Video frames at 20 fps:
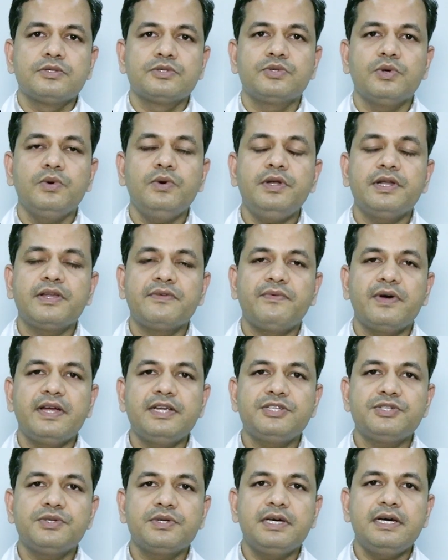So,
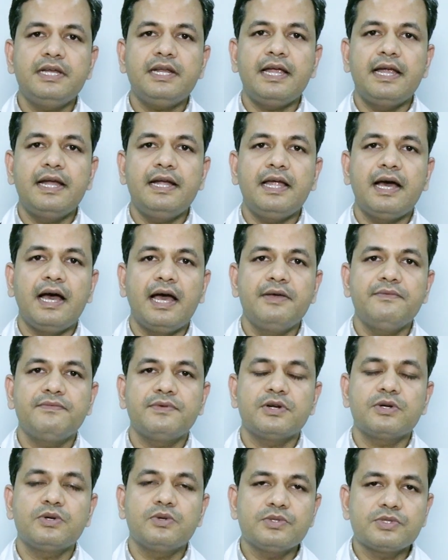refined sugar and high
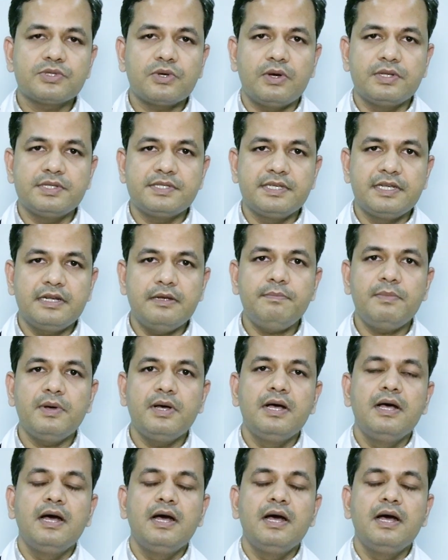fructose corn syrup